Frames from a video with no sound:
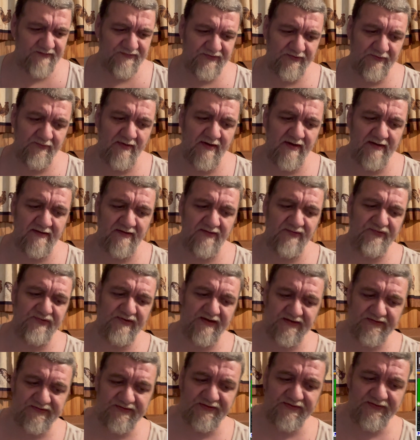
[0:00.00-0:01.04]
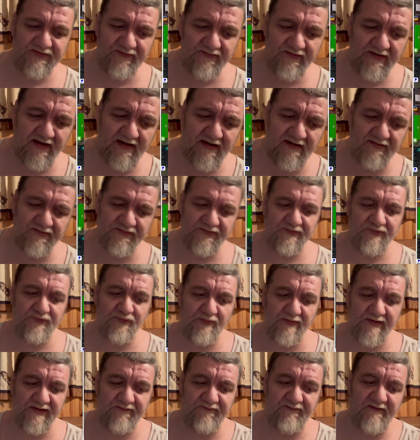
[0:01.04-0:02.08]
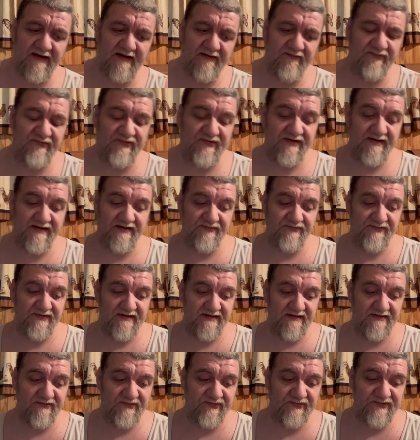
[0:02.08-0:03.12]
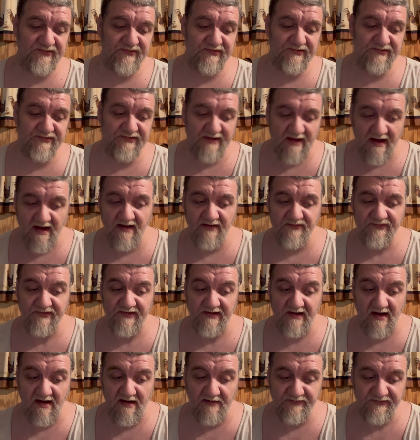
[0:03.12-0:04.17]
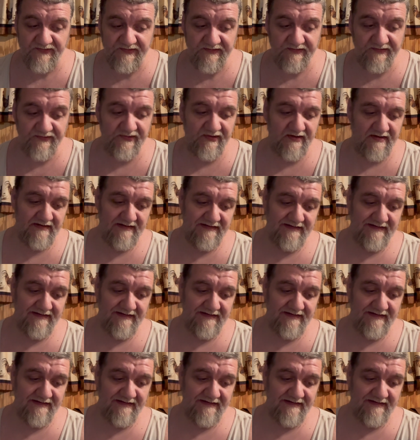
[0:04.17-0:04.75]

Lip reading: $262.25 in stocks and options.